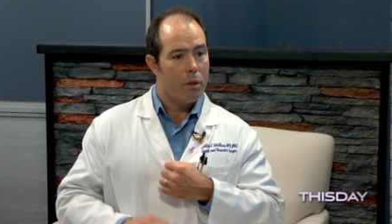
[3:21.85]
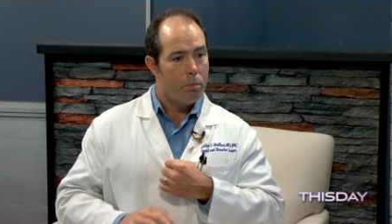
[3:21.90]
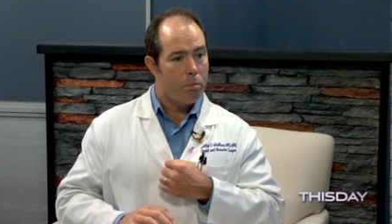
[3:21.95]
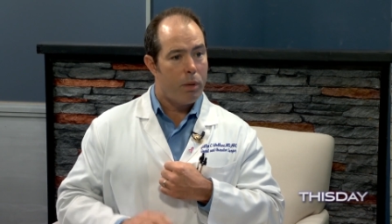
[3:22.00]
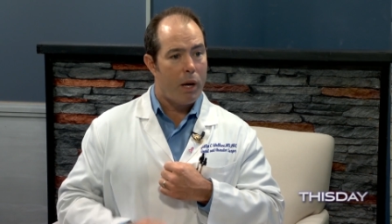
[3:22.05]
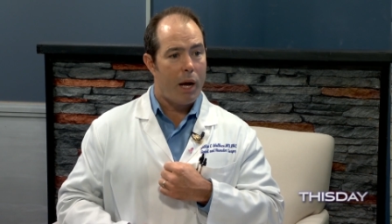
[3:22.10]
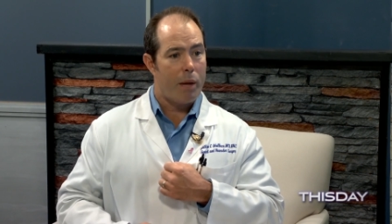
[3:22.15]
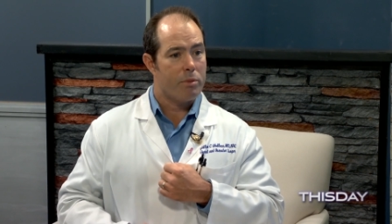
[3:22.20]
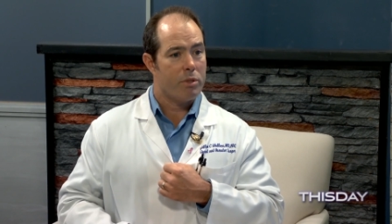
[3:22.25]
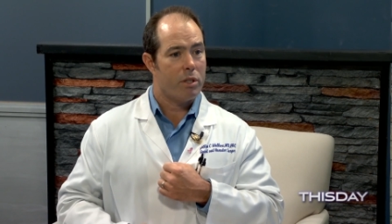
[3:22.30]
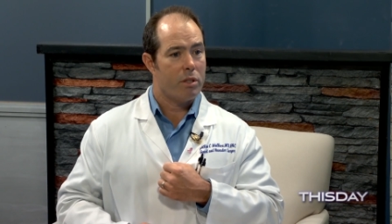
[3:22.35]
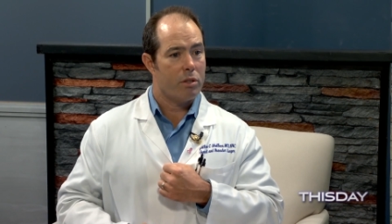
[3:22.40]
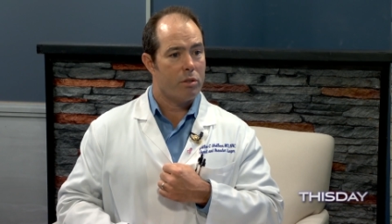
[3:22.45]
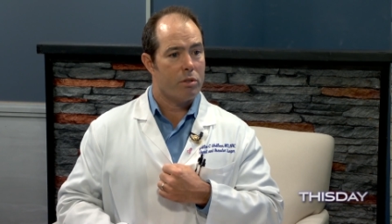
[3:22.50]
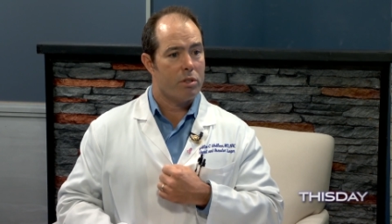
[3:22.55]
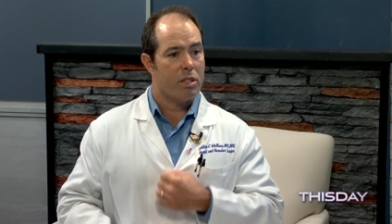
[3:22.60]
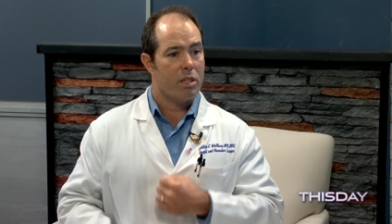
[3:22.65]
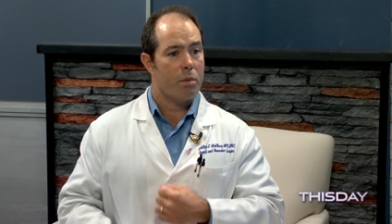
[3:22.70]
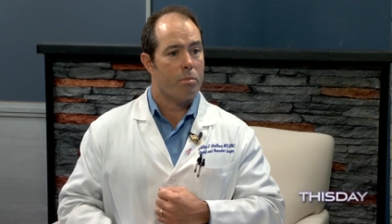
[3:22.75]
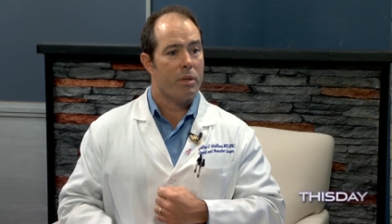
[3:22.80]
pops into your
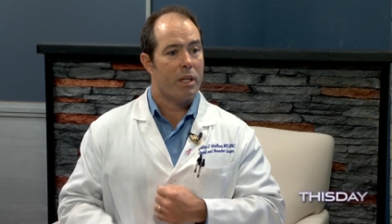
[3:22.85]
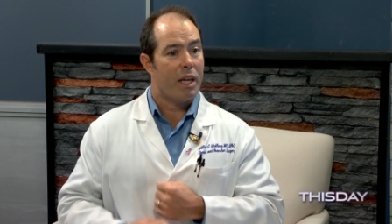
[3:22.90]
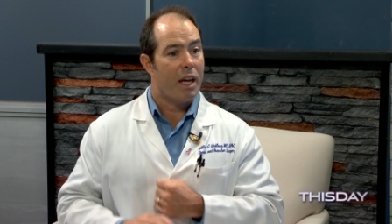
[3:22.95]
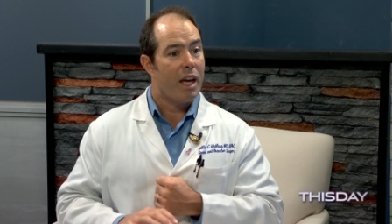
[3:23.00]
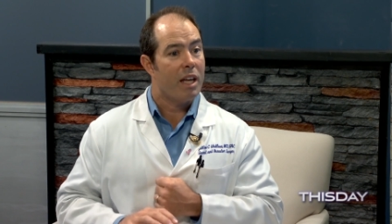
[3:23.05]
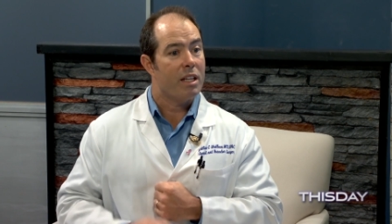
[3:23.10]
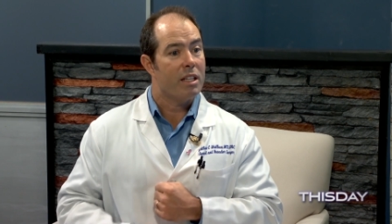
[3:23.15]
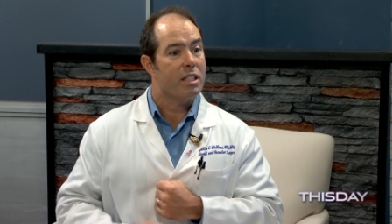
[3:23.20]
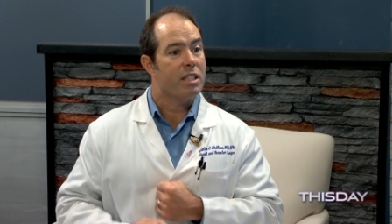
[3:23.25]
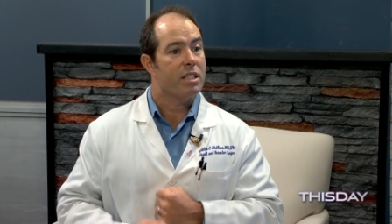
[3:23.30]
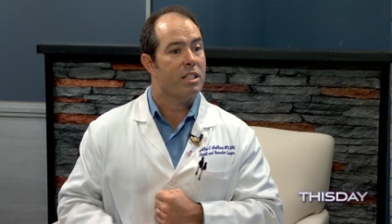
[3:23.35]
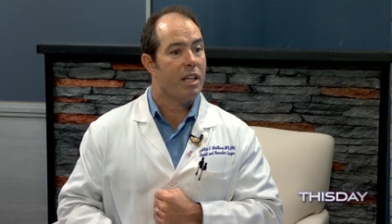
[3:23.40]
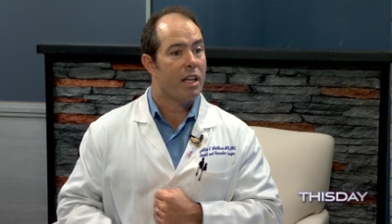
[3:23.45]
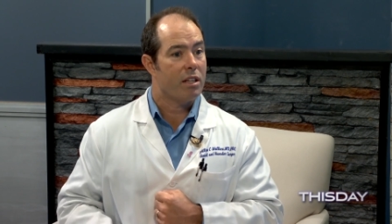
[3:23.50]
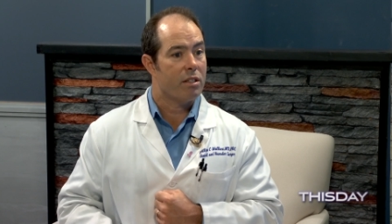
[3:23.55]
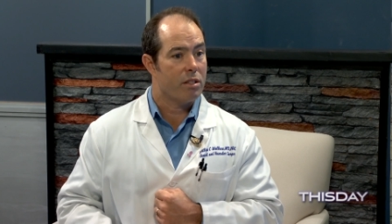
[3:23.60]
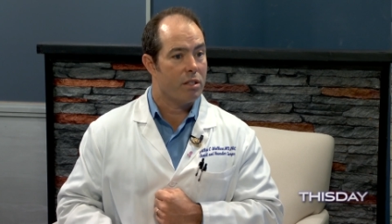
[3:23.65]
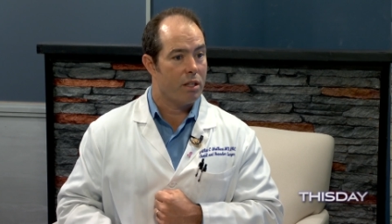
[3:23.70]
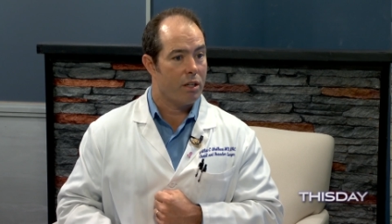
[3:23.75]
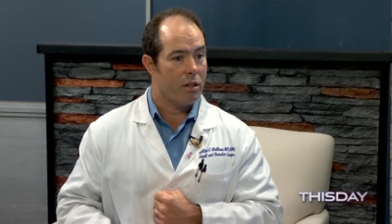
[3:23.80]
stomach, and it
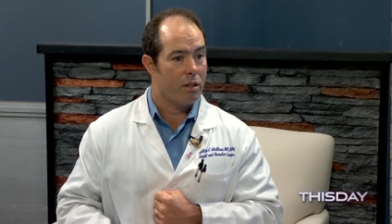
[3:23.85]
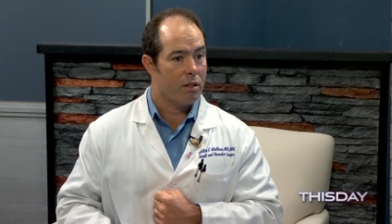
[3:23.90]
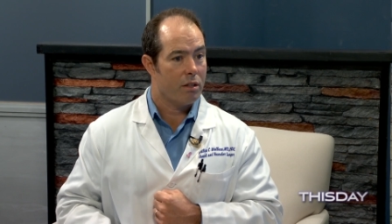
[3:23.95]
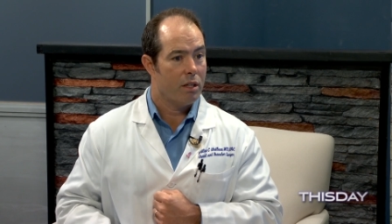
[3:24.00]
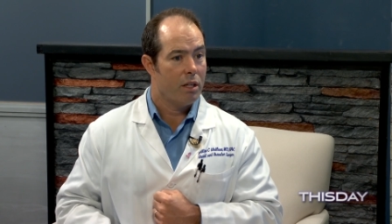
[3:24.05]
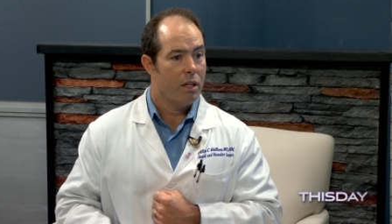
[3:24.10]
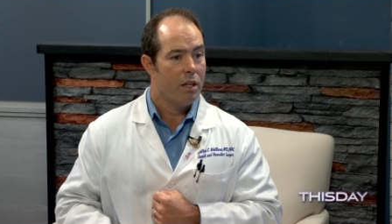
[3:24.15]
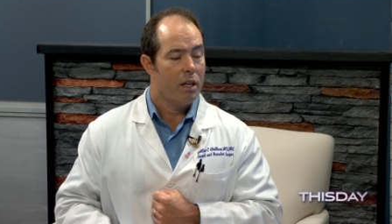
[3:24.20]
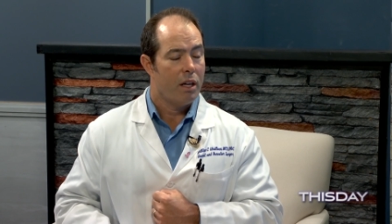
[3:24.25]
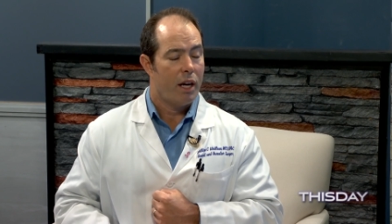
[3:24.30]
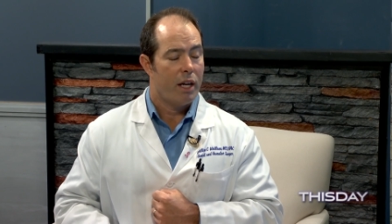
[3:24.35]
stays there. Okay.